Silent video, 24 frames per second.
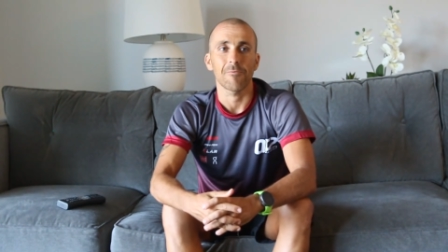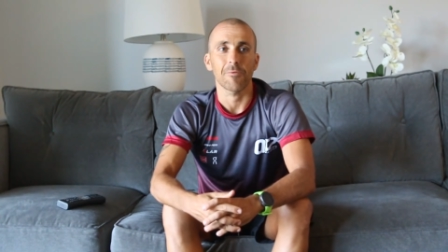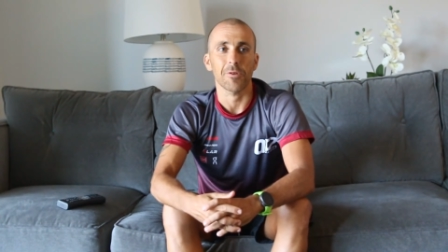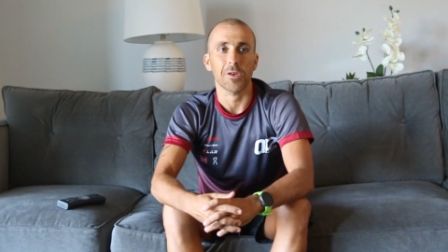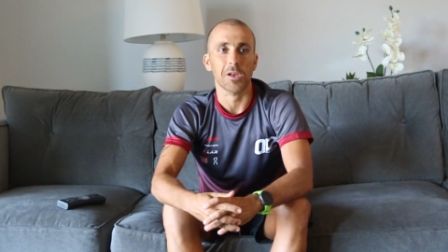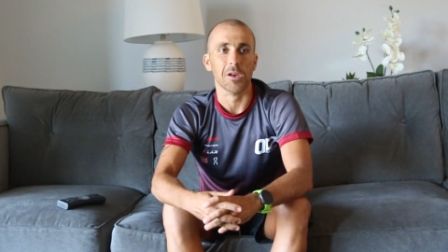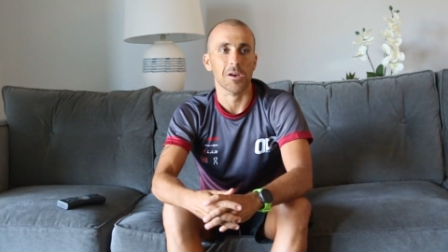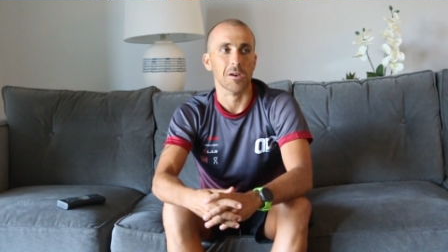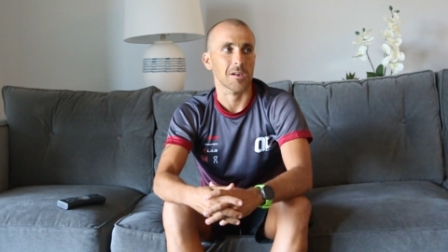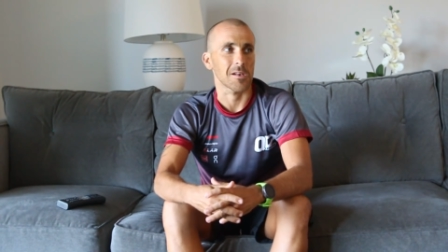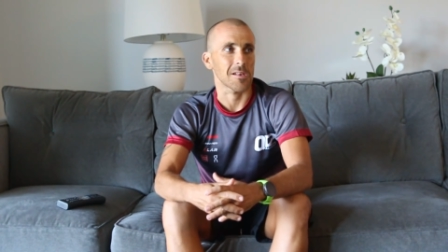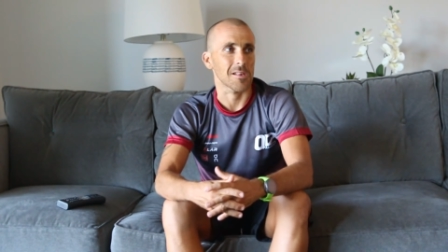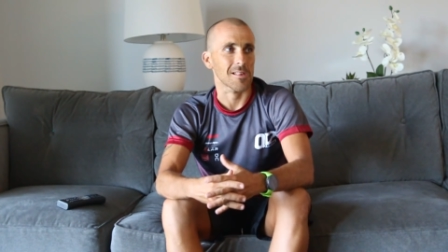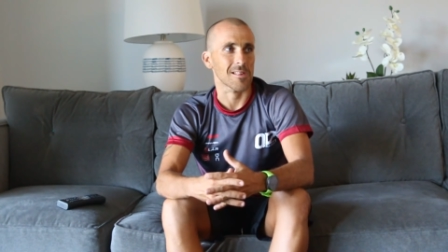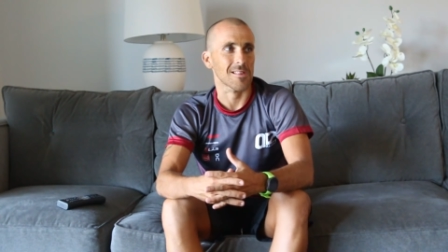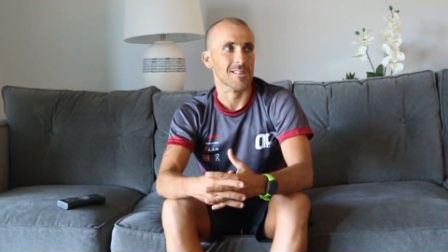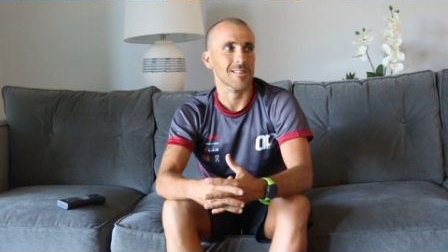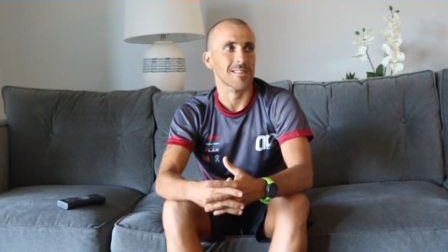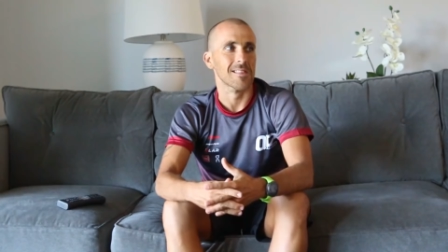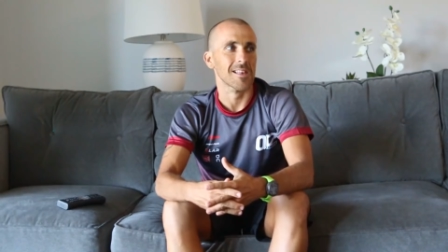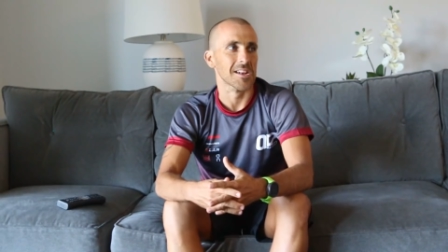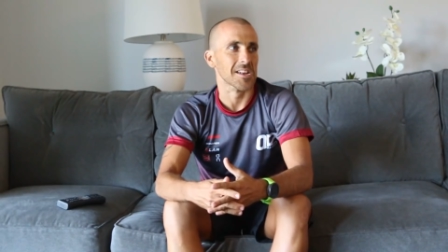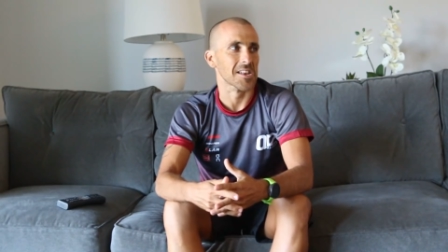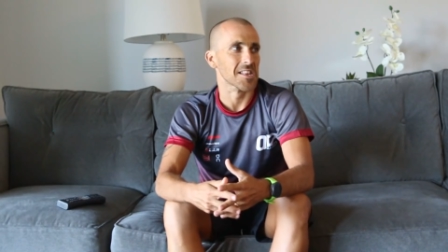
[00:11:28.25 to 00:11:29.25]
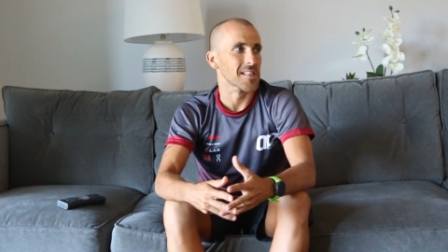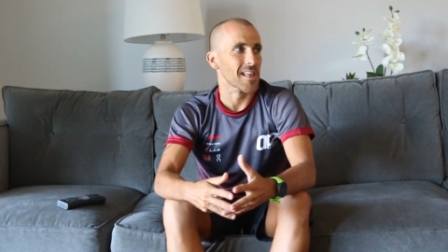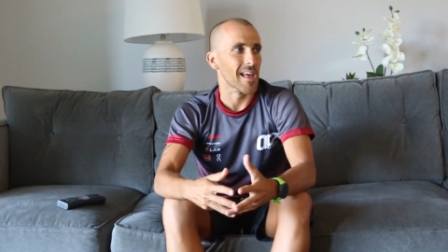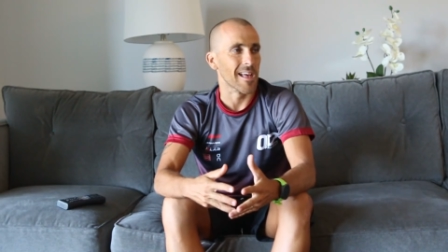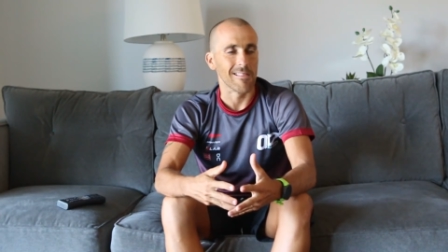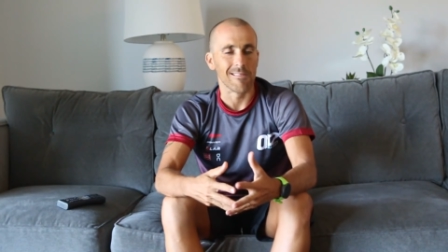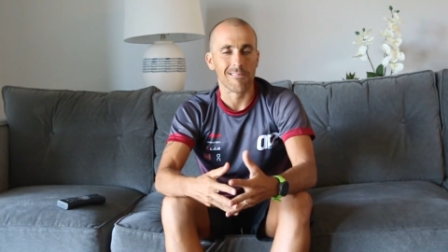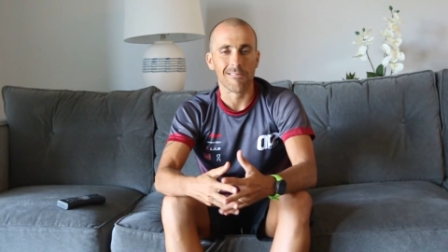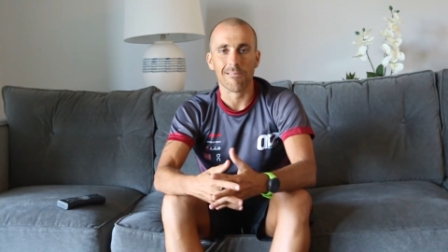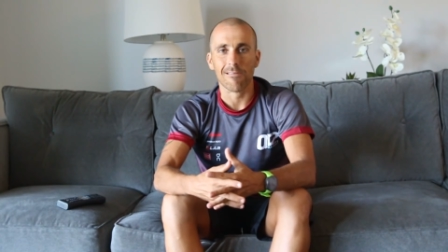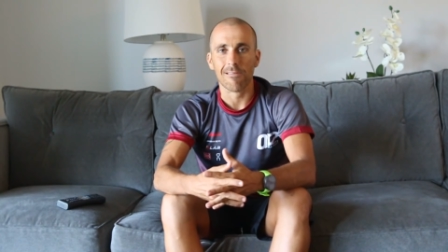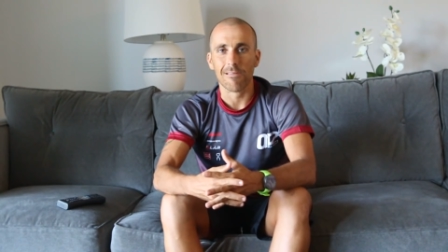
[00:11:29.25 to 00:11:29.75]
because there's
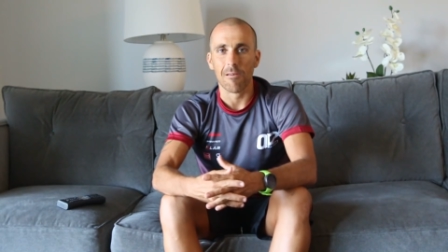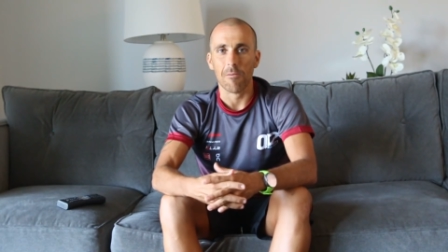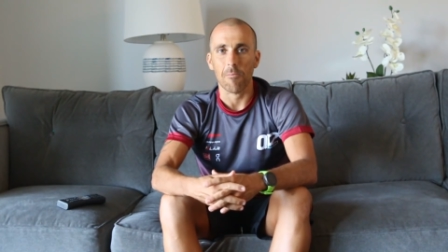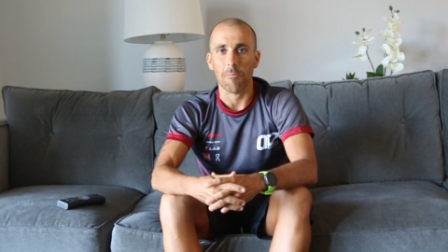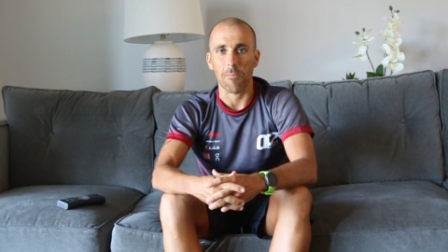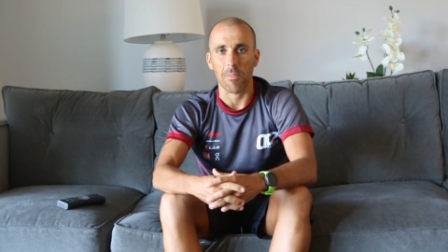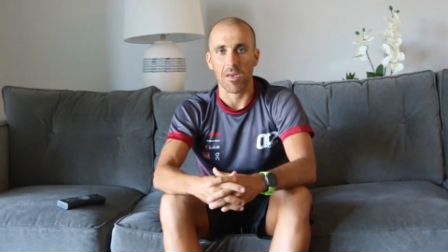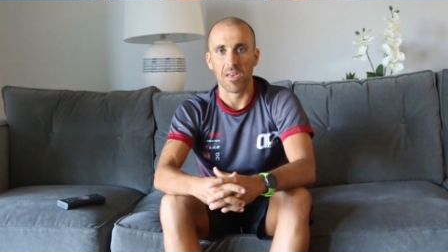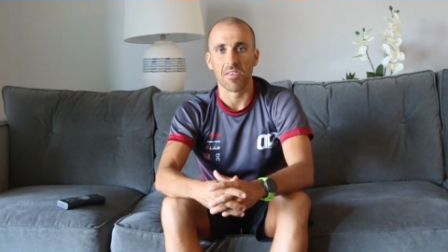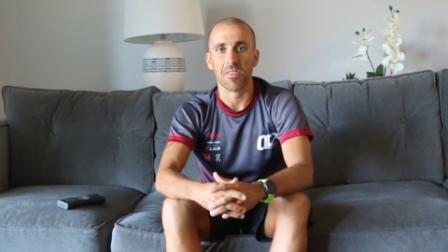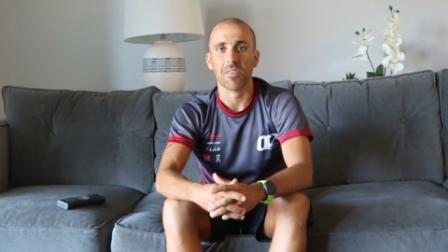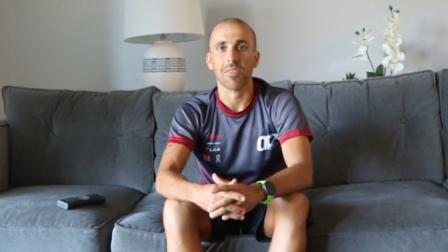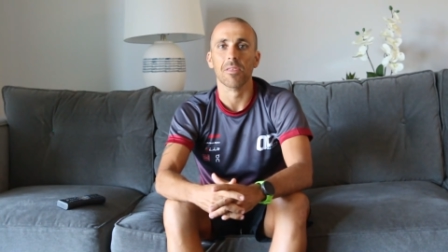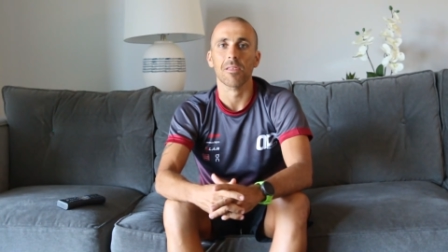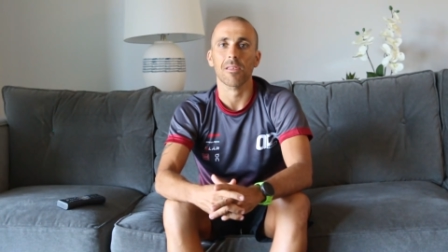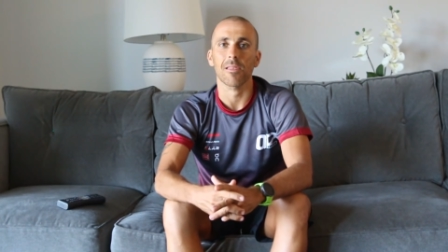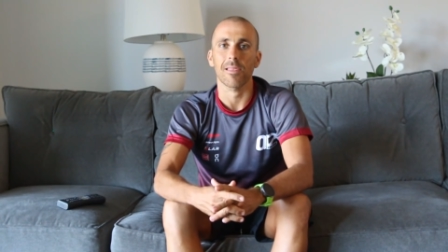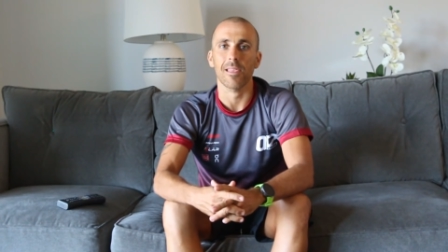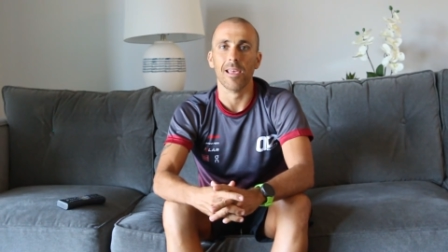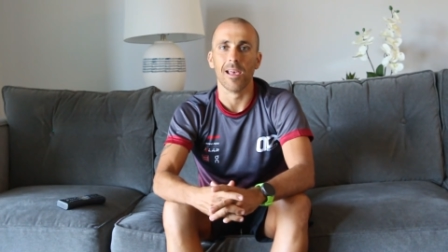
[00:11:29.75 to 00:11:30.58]
that myth